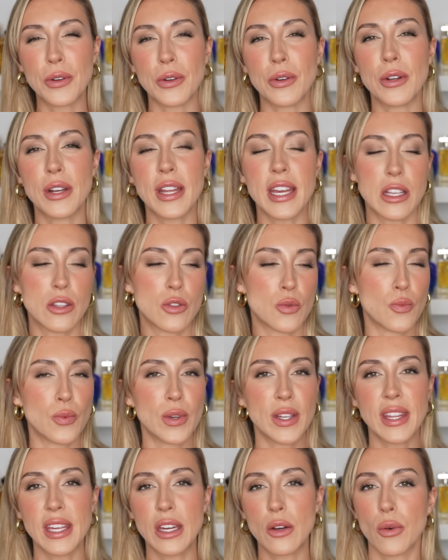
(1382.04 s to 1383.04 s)
good. It's
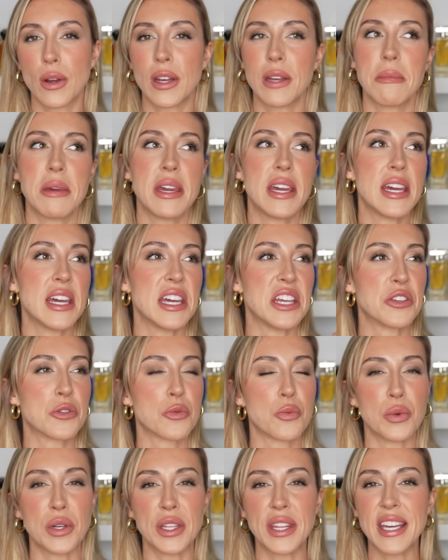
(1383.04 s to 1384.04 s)
really creamy. It's
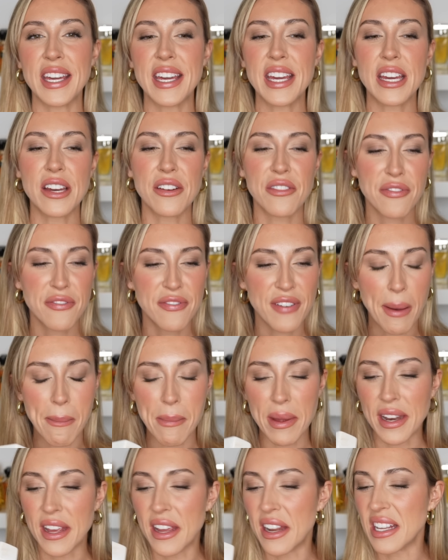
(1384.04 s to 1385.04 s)
really
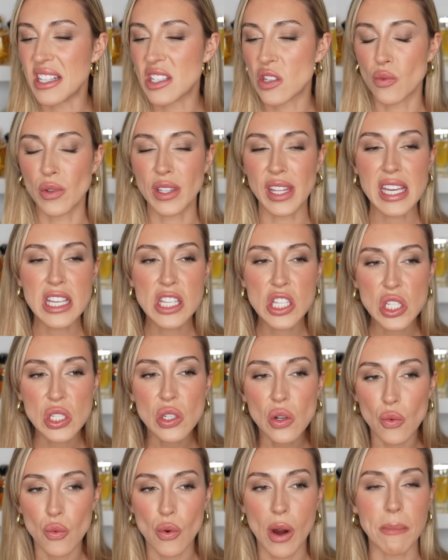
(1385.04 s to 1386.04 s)
feminine. It's really
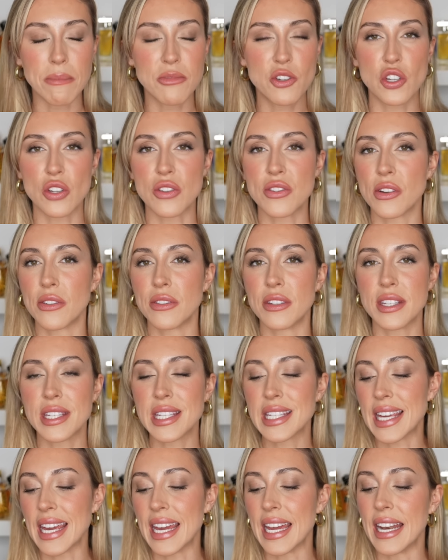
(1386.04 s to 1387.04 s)
scrumptious on the
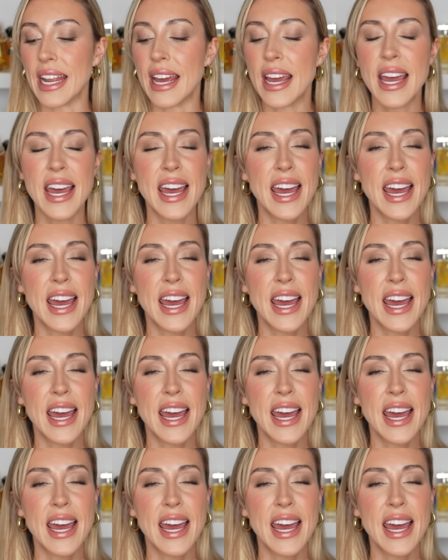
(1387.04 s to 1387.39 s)
skin.